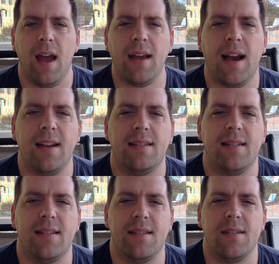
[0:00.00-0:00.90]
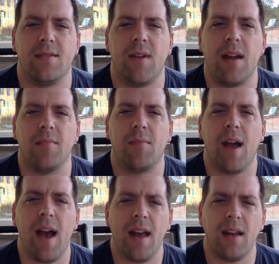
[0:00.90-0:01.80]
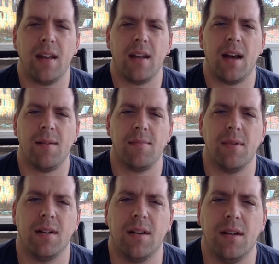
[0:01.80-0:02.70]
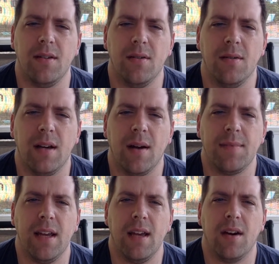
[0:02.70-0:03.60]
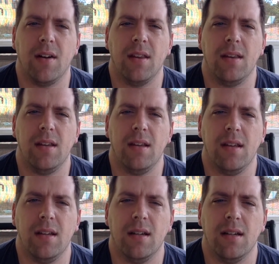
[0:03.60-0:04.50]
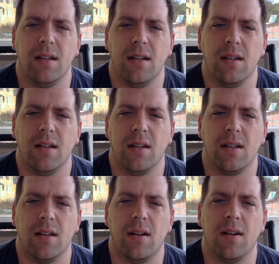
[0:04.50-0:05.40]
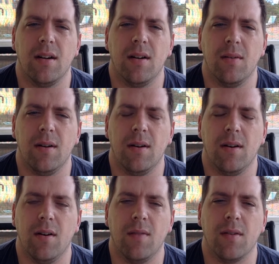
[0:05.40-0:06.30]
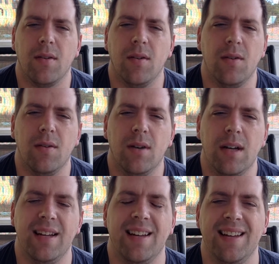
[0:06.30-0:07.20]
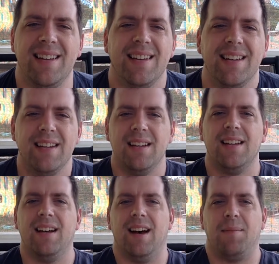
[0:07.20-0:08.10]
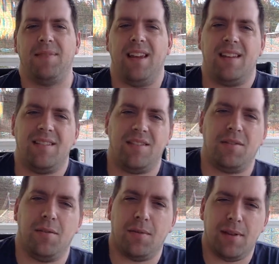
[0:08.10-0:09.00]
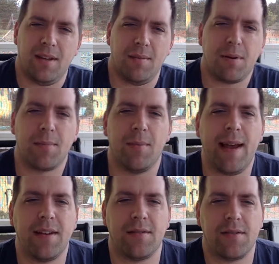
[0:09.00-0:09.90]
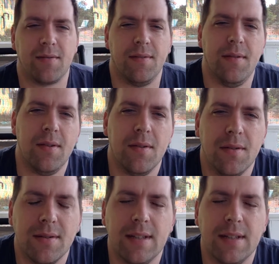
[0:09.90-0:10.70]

Hey guys, this is Random Brad, and I'm going to do an update on the long overdue update to the Purple Mattress review.